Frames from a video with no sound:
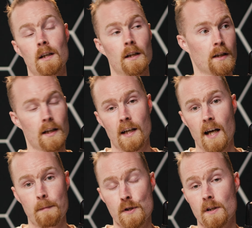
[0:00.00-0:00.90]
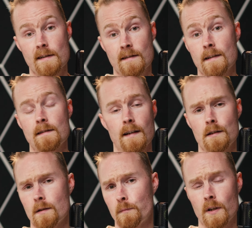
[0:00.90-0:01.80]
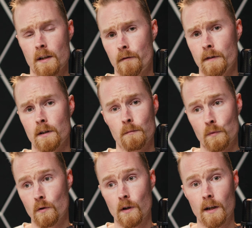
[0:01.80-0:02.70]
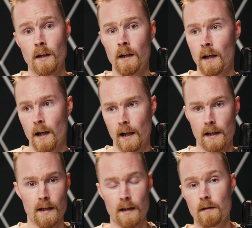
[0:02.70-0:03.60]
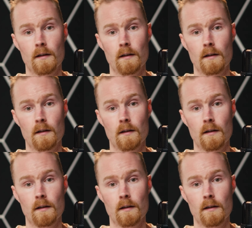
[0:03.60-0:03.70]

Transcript: need to capture a sunset to put in a film, or I need to